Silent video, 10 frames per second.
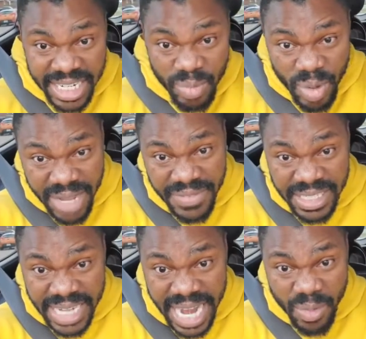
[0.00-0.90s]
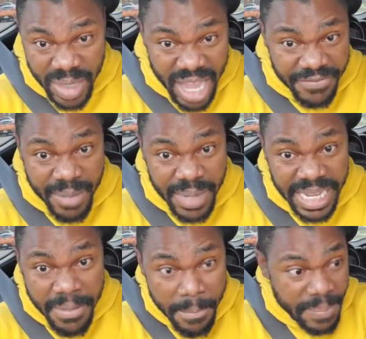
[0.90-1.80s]
Some of us, we go buy big
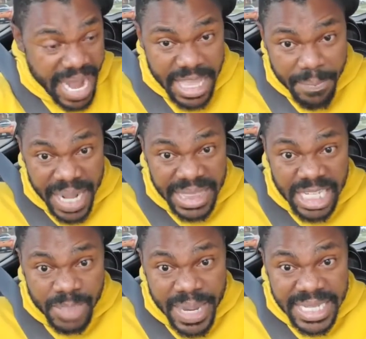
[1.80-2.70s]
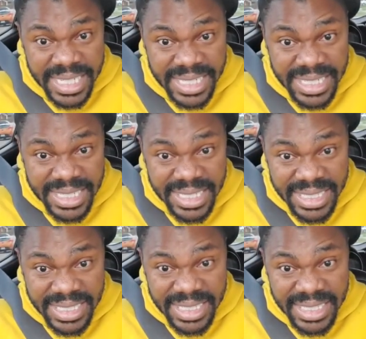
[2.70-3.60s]
mansion. We live inside with our
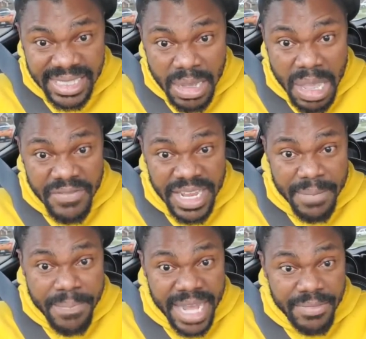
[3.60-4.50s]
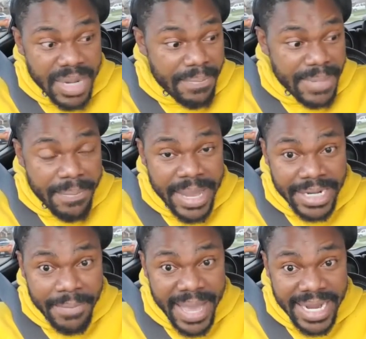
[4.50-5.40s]
family. Plenty space.
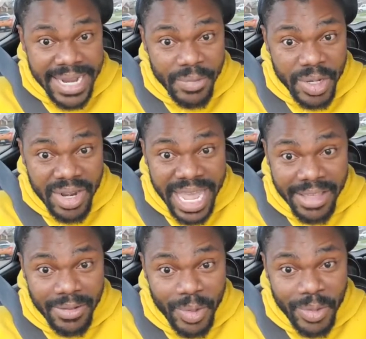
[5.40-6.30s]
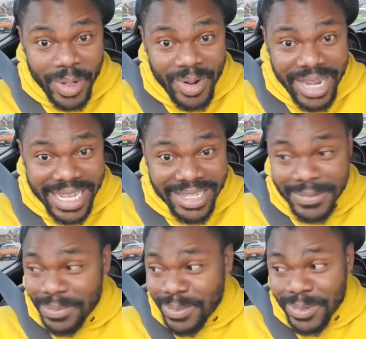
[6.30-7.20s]
Even the bed, the
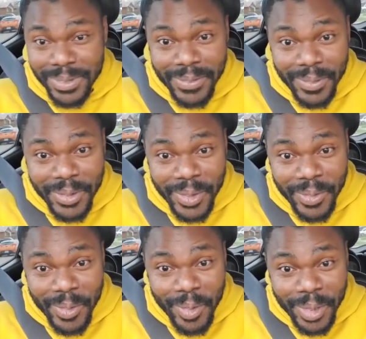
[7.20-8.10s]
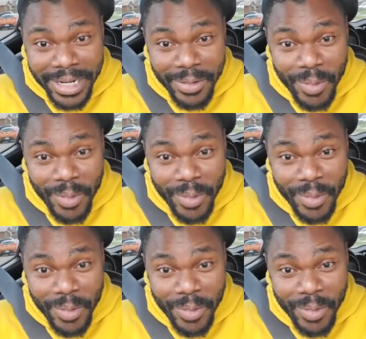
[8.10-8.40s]
bed, we don't like, we